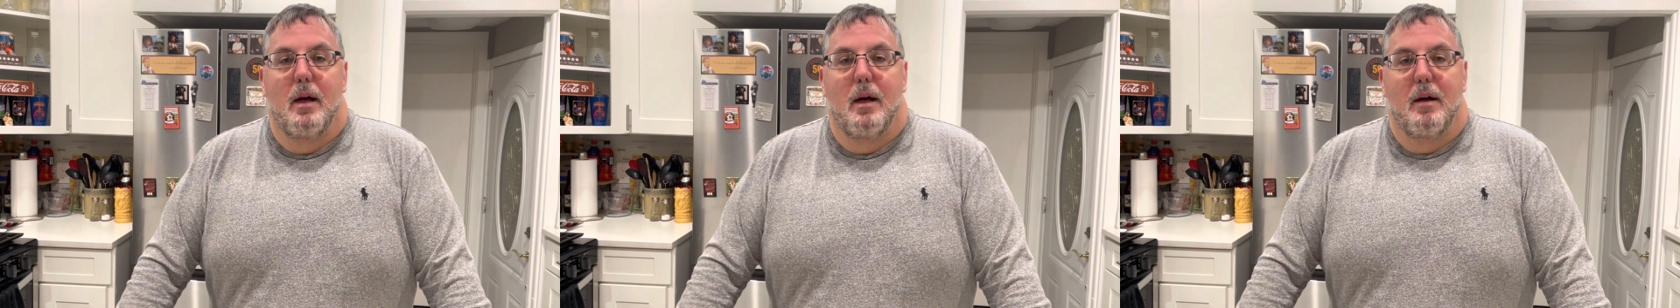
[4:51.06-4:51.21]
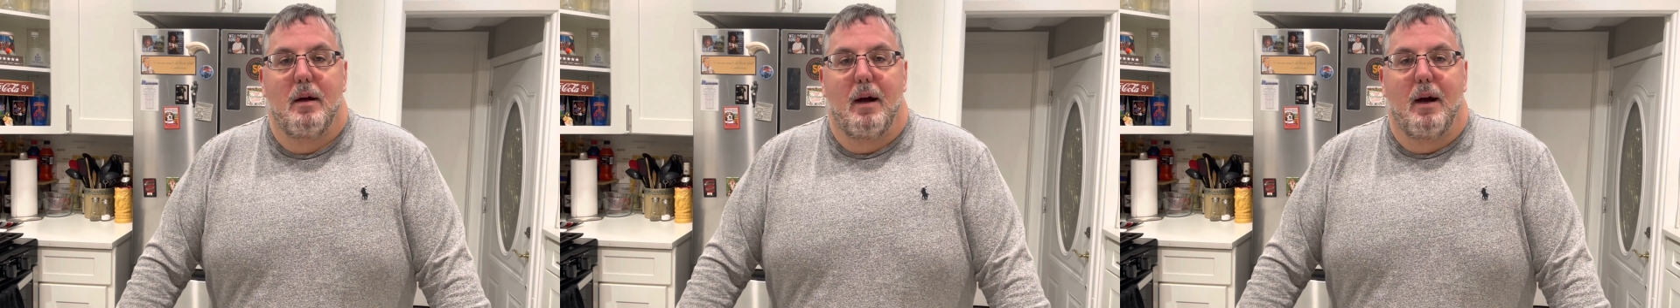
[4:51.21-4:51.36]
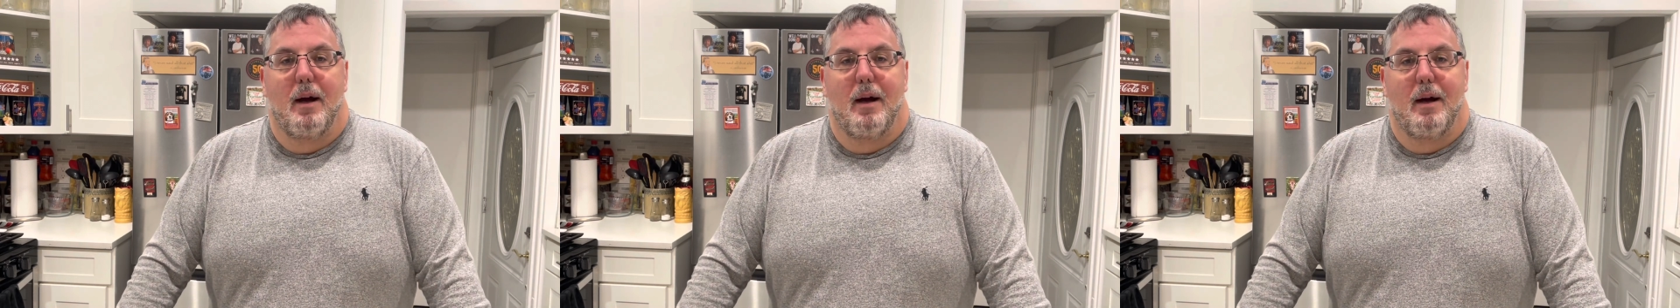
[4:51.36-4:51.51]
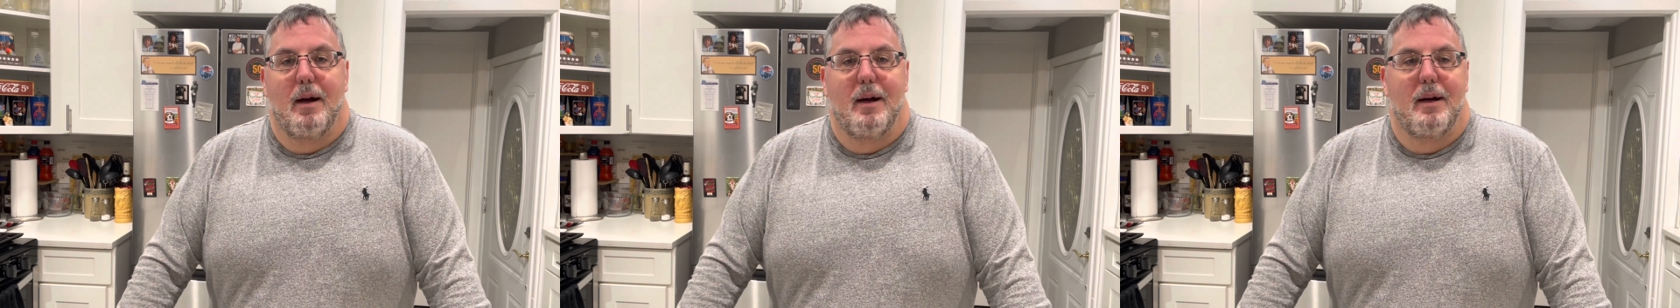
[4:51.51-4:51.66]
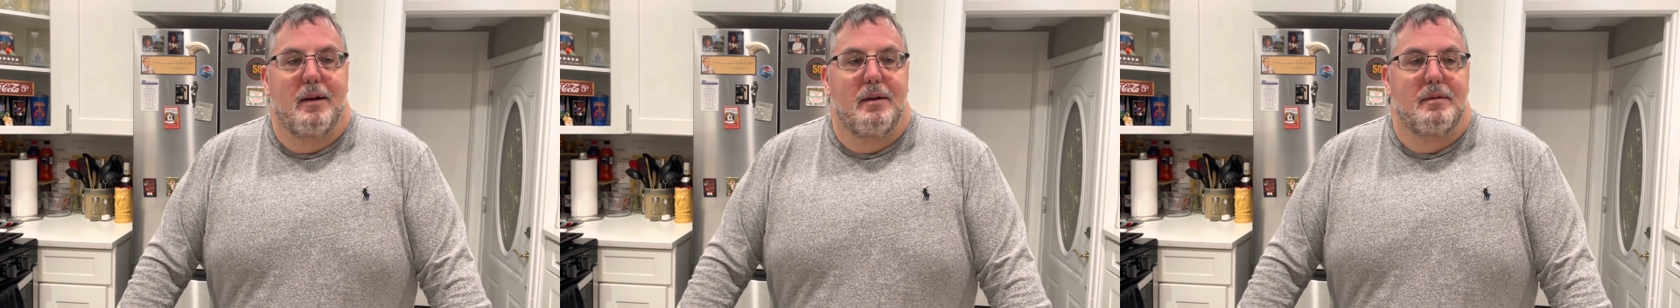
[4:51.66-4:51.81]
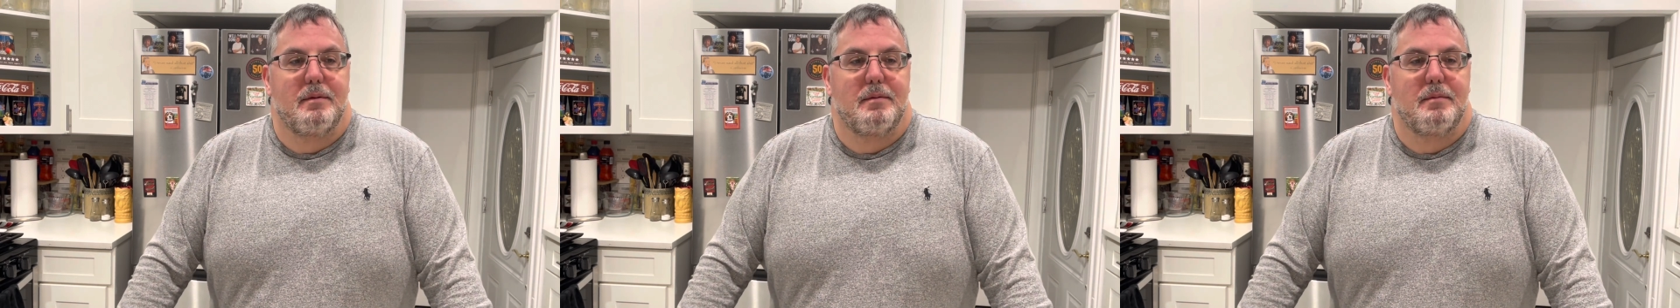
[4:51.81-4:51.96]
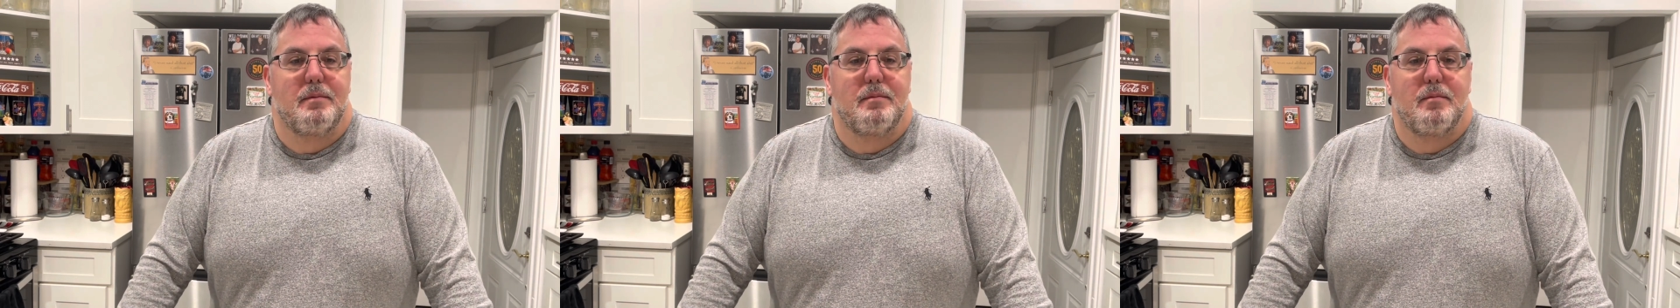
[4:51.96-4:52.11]
uh,
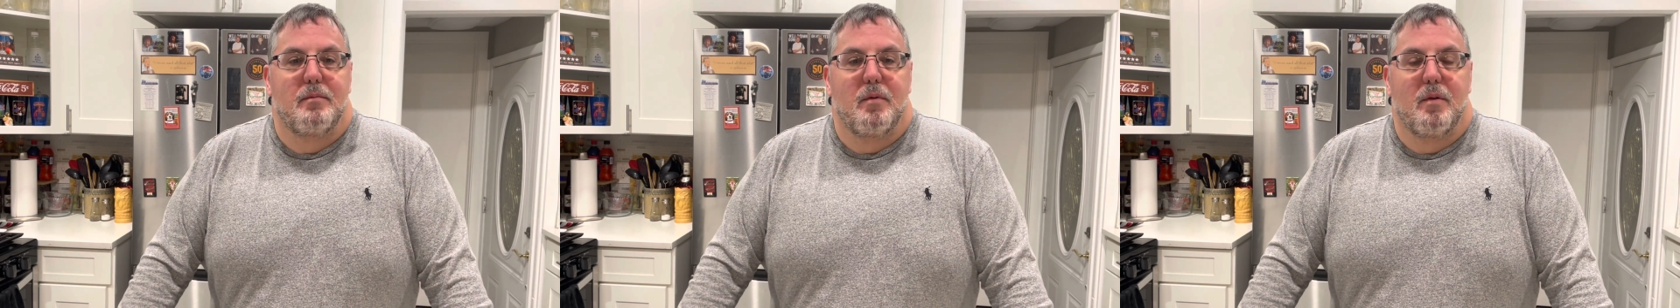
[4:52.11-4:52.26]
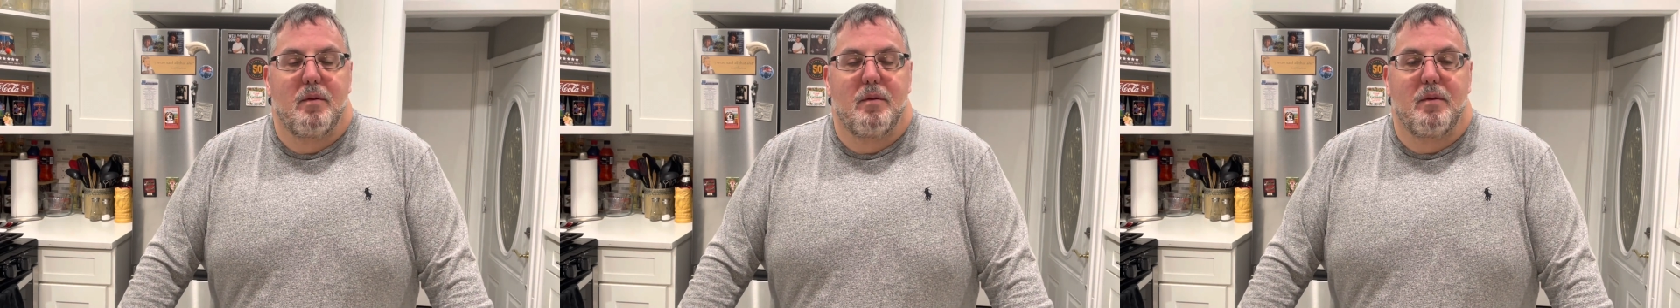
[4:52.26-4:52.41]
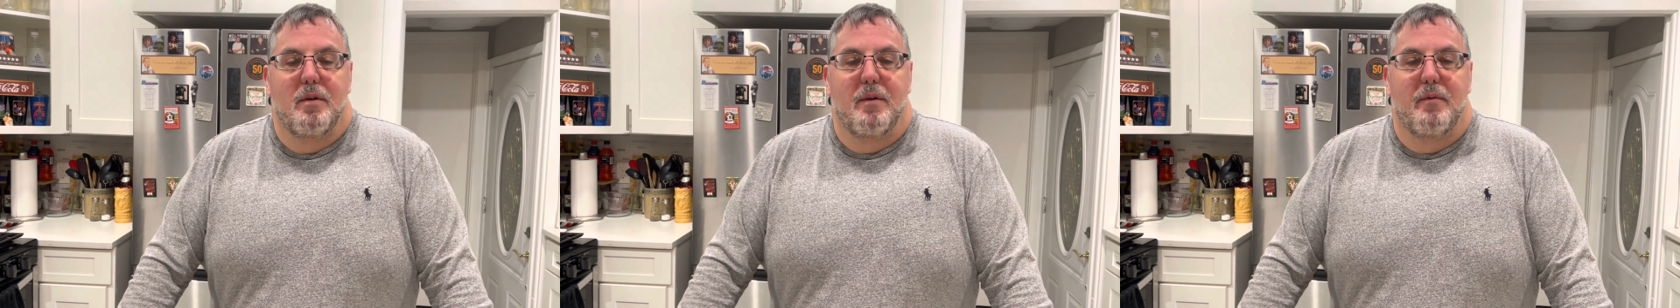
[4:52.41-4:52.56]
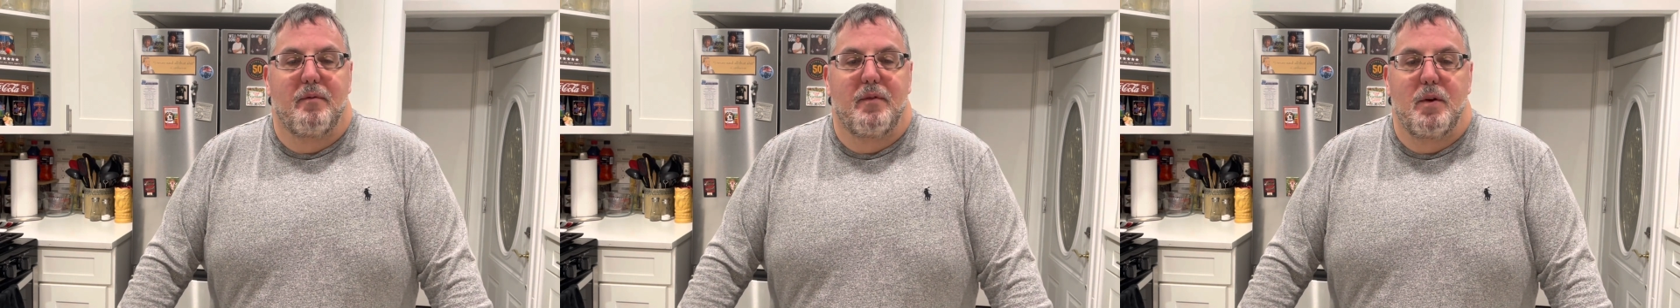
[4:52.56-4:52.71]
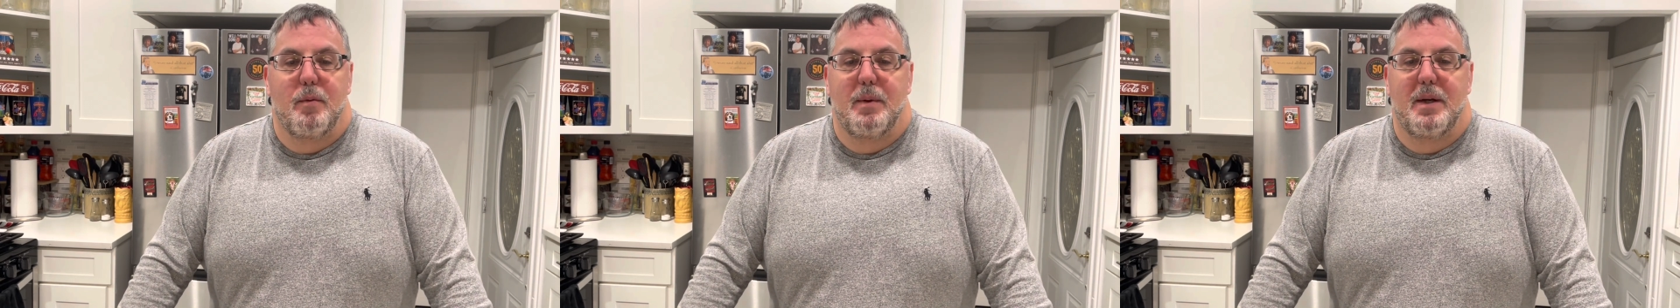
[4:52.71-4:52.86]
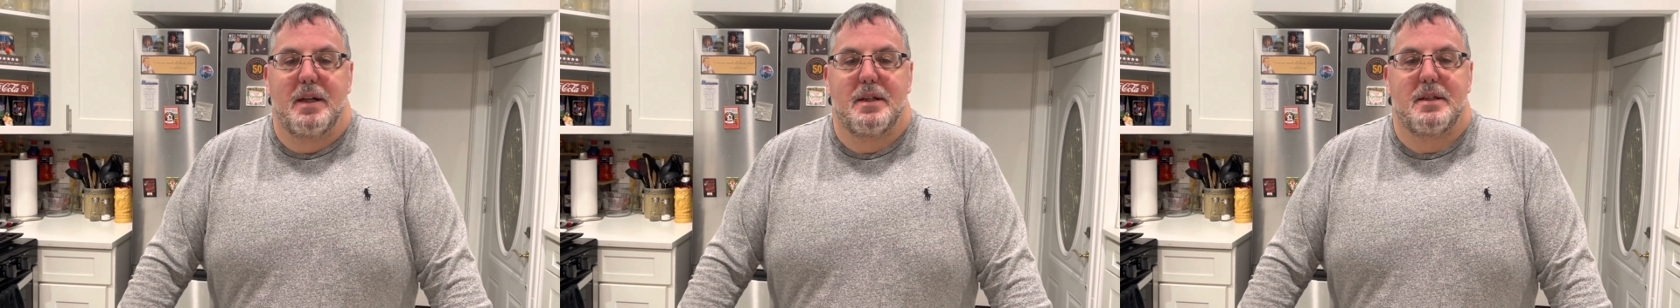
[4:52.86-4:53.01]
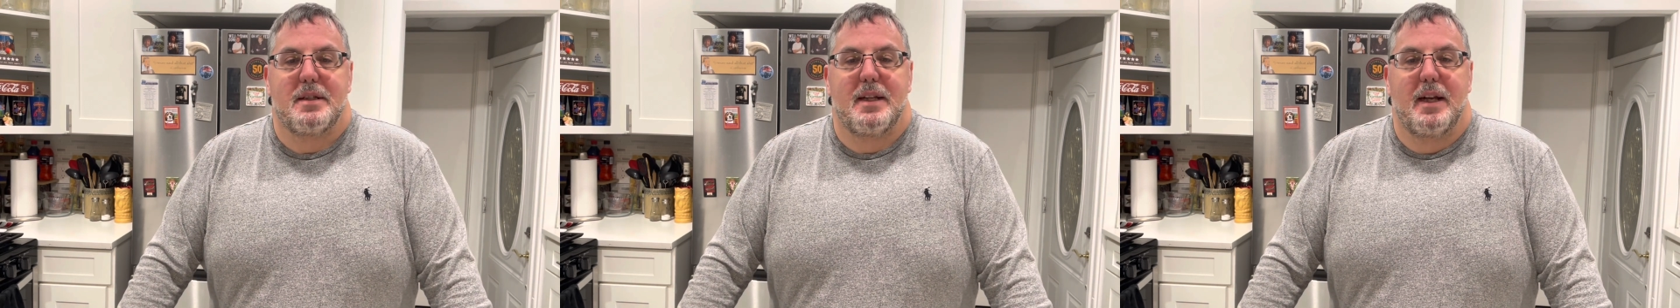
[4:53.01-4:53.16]
the few
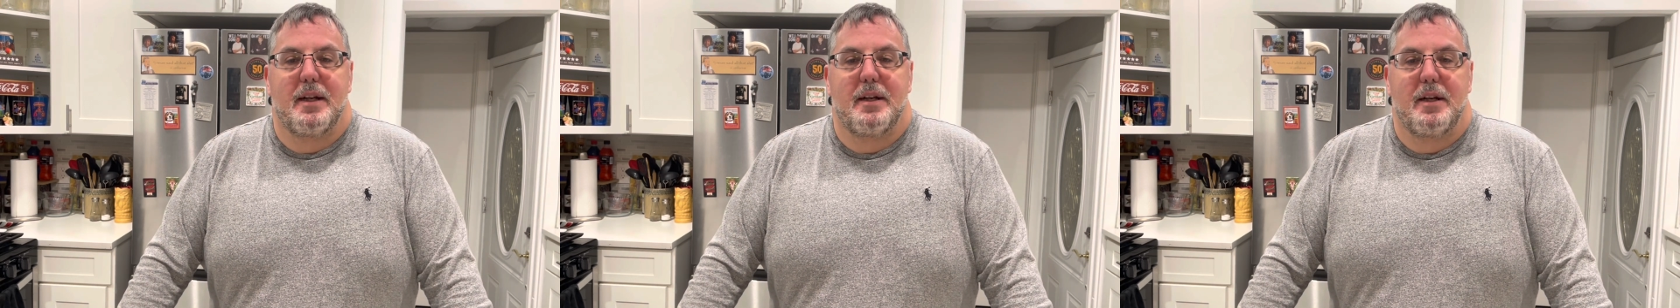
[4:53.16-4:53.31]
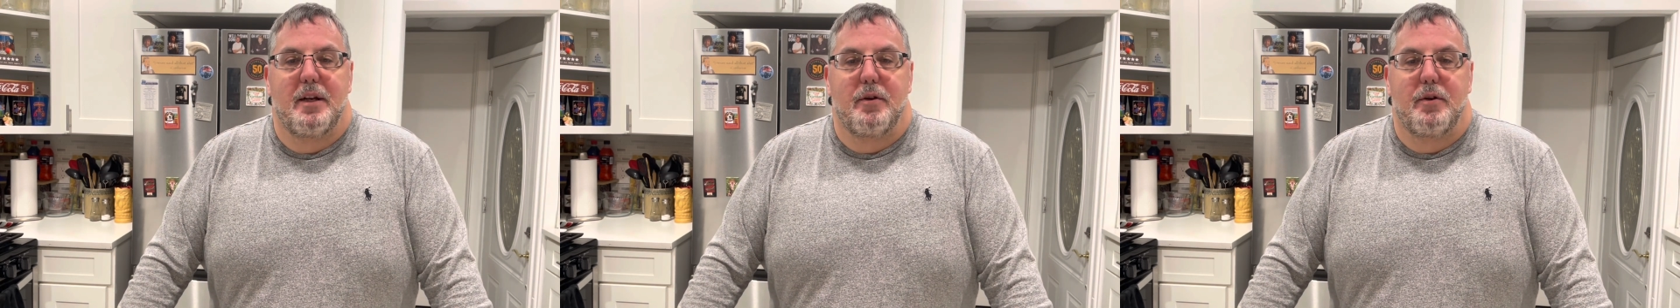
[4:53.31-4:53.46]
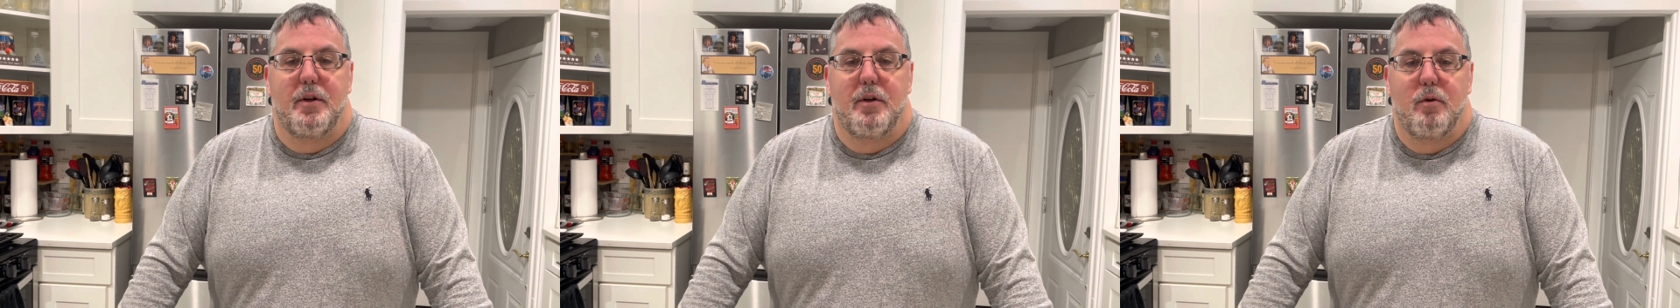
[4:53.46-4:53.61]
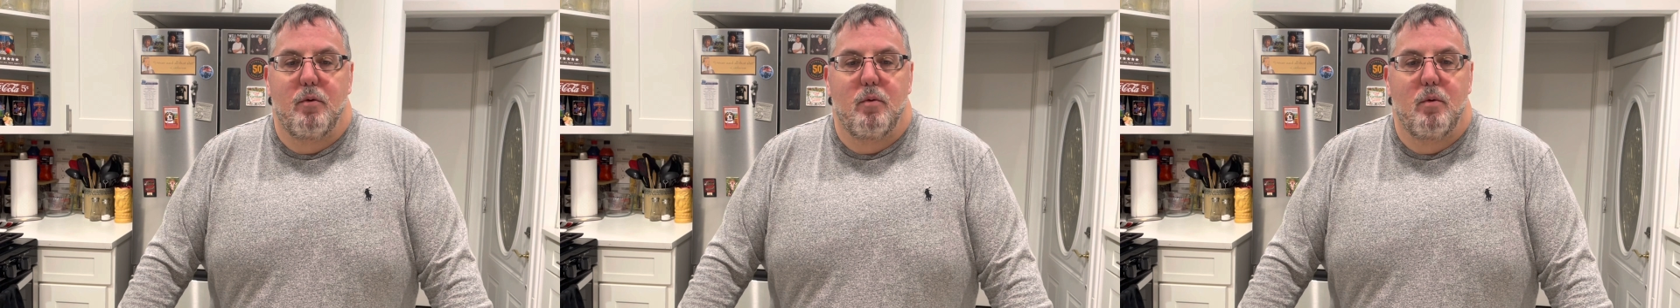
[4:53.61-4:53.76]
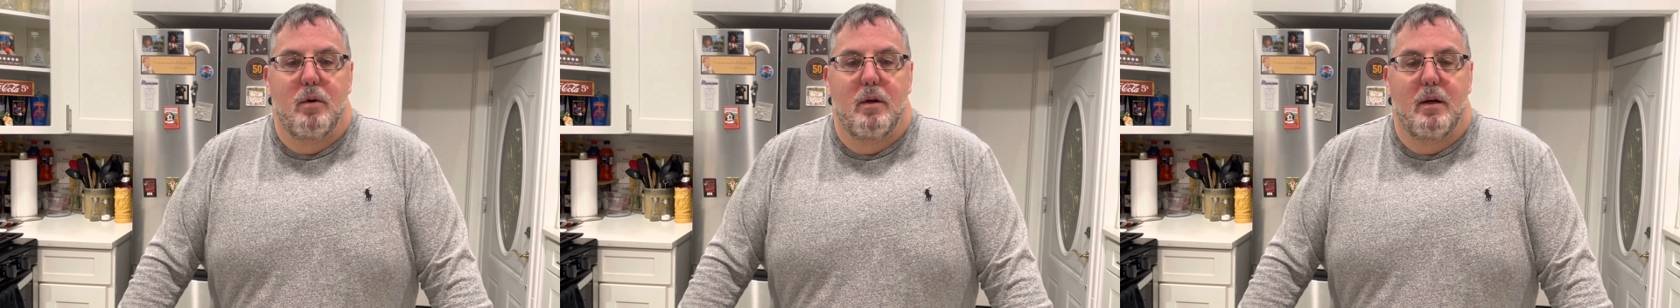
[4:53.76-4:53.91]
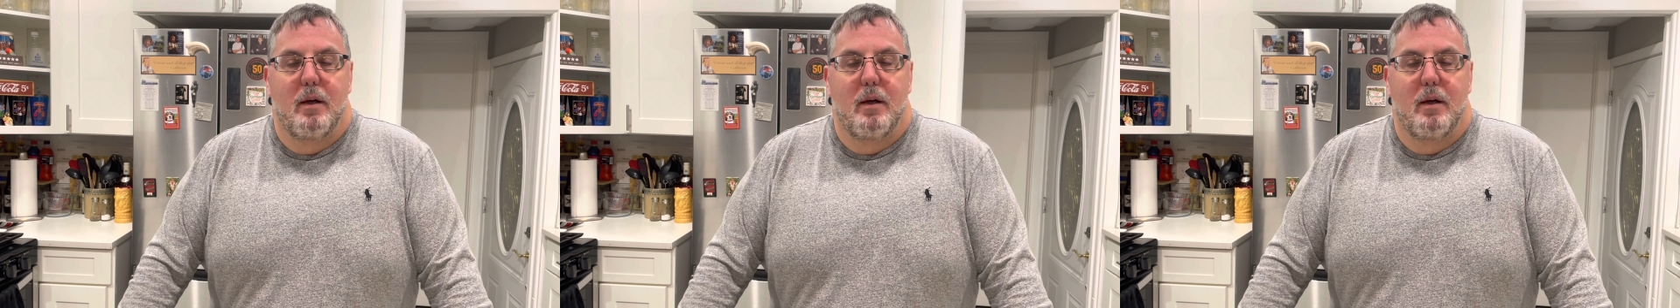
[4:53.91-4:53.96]
minutes that you do.